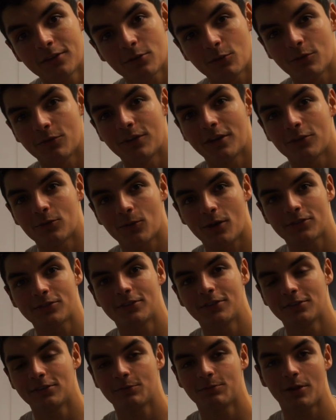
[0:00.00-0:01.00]
So if you guys are watching
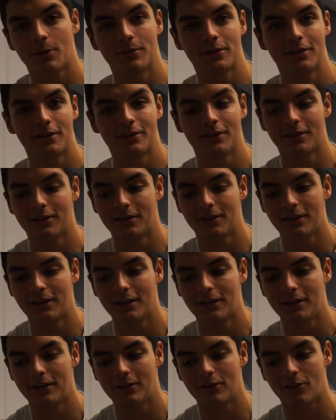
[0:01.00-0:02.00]
this, he's probably
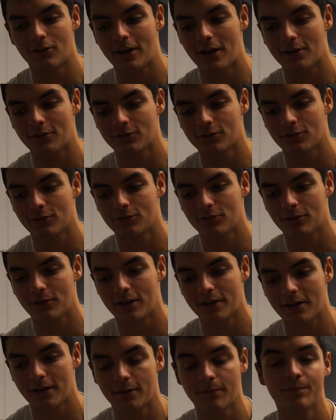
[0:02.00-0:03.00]
in or out of surgery
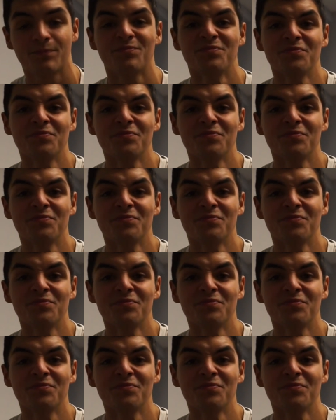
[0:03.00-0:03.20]
right now.